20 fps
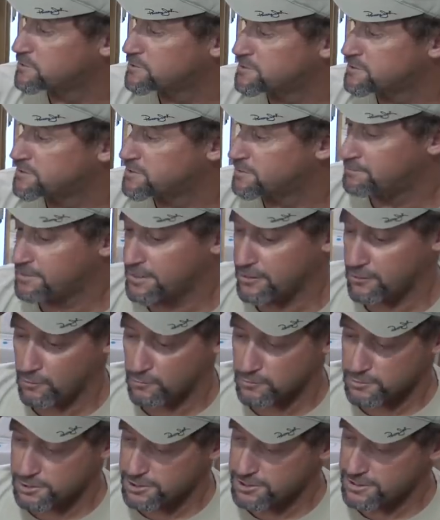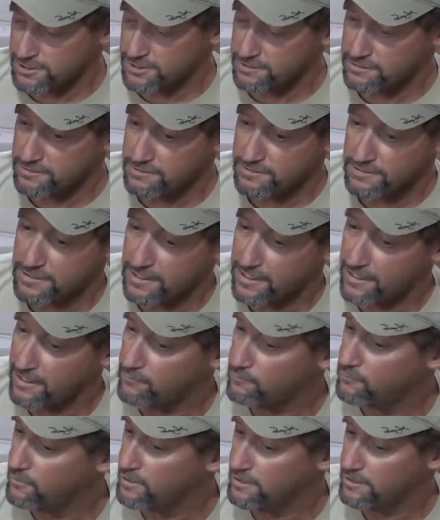was just a big old sheet,
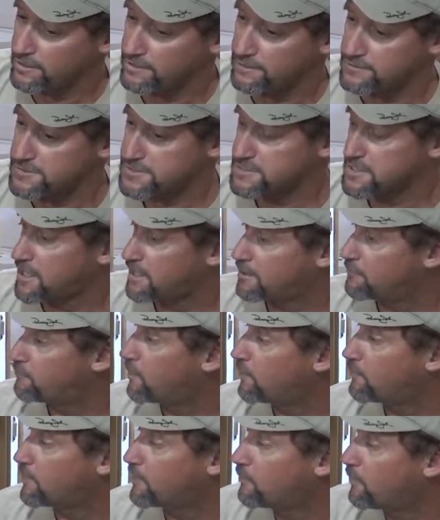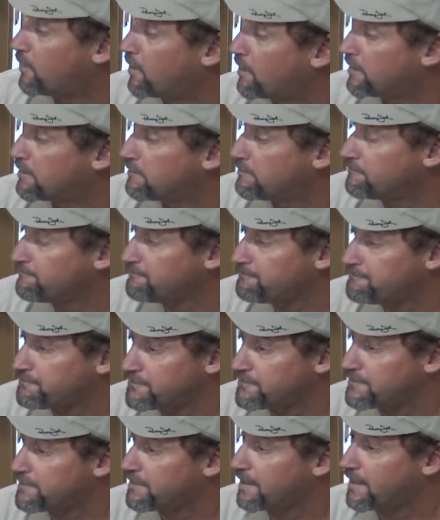and we decided what we wanted,
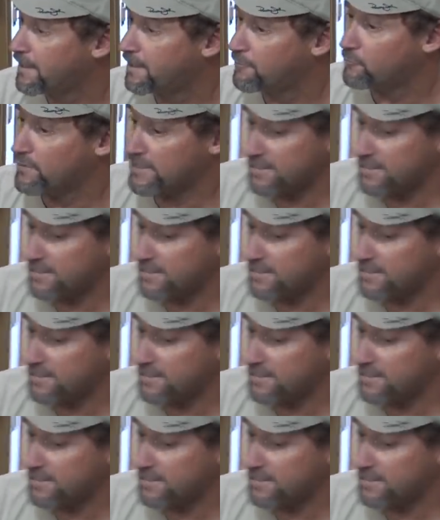and